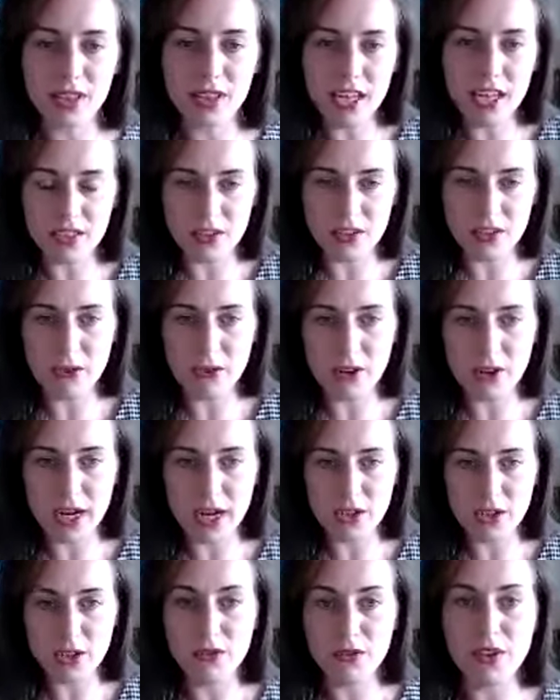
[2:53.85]
That's a
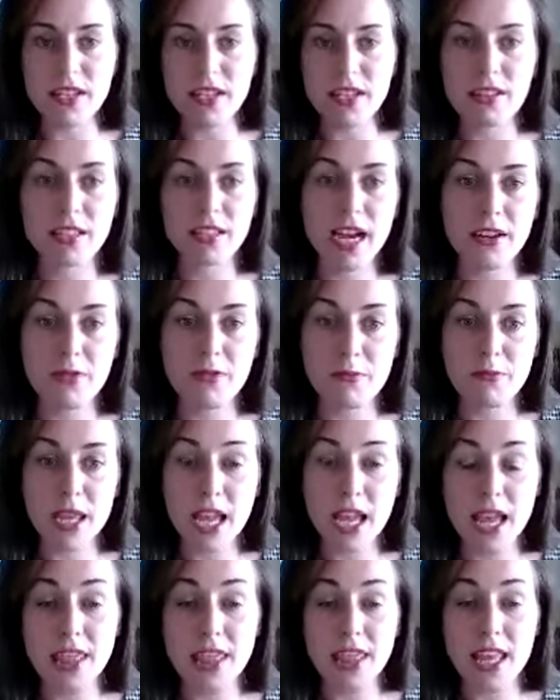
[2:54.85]
reflection of inside of
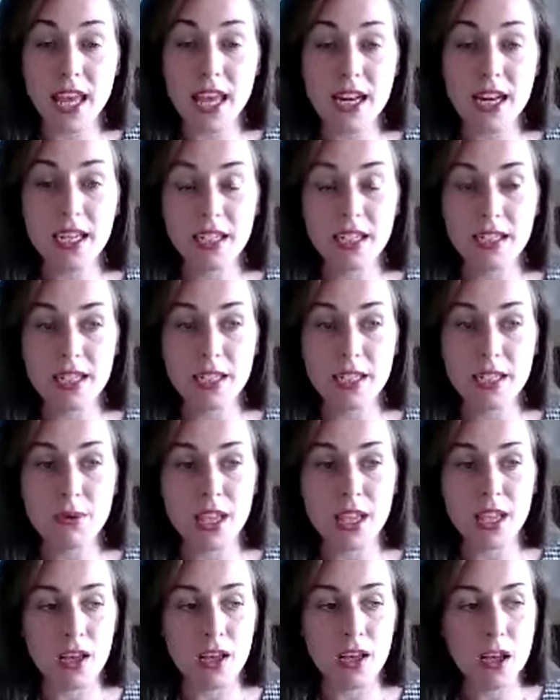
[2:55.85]
me. And then I can deal
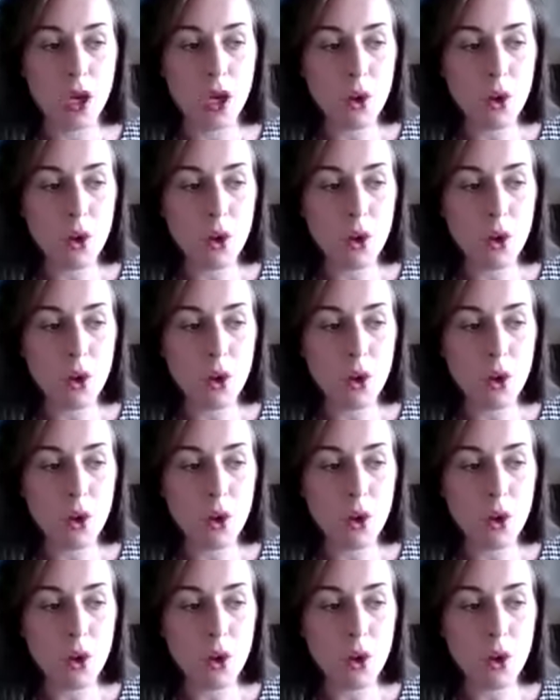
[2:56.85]
with it.